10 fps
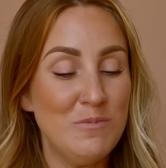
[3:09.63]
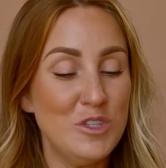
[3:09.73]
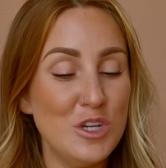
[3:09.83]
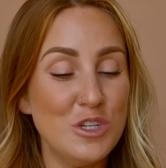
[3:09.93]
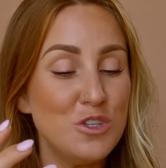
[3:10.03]

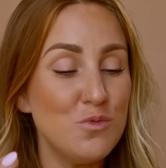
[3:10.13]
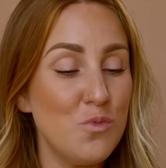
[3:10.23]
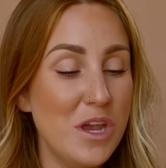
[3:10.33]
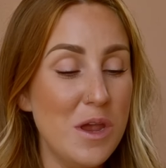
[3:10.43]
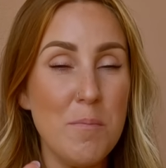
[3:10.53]
It's like
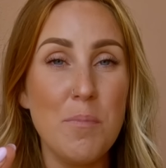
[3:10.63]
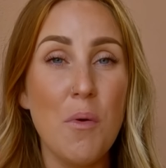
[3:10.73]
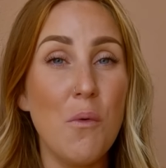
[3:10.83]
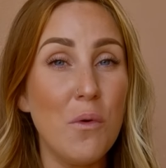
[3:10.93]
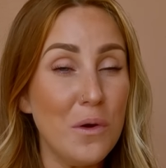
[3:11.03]
sweet
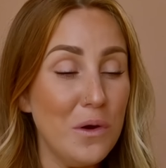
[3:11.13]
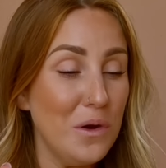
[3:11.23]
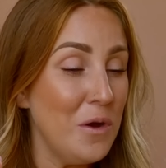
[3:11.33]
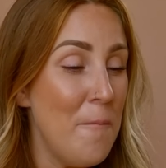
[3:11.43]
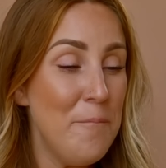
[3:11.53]

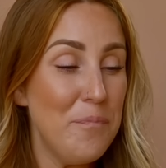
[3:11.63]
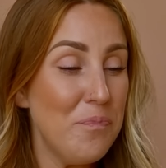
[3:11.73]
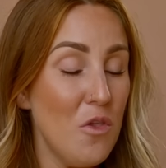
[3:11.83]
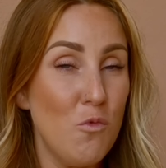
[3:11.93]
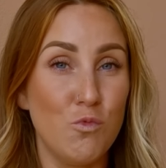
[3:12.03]
pork,
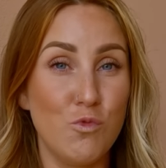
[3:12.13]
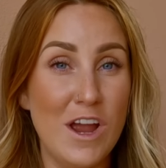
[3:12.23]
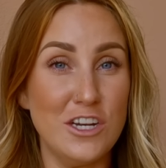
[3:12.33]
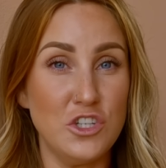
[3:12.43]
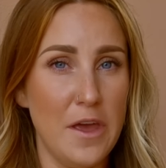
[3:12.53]

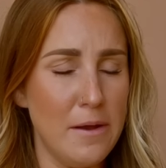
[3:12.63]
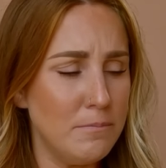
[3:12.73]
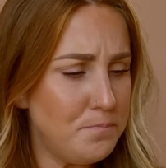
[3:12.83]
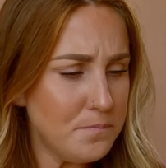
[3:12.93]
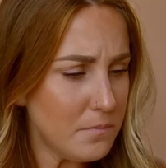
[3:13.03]
rich, like
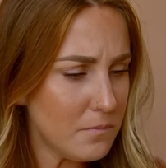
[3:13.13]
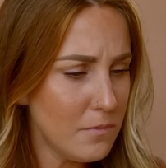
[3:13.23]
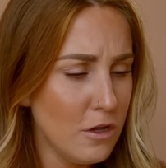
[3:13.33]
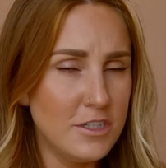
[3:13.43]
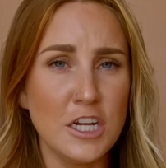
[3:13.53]

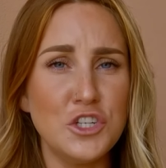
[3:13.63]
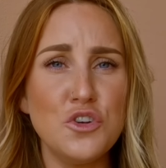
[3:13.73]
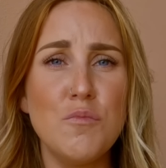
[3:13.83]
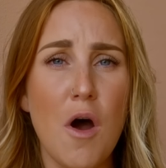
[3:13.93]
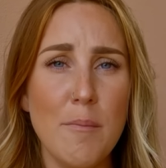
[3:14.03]
such
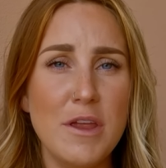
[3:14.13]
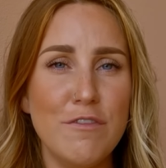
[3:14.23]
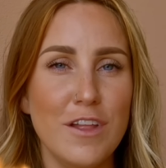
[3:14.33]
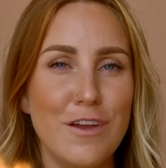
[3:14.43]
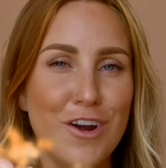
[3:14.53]
umami
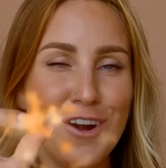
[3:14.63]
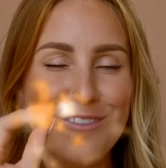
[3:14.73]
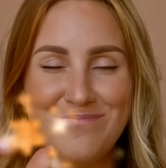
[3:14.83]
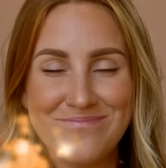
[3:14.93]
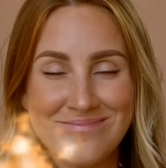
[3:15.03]
flavor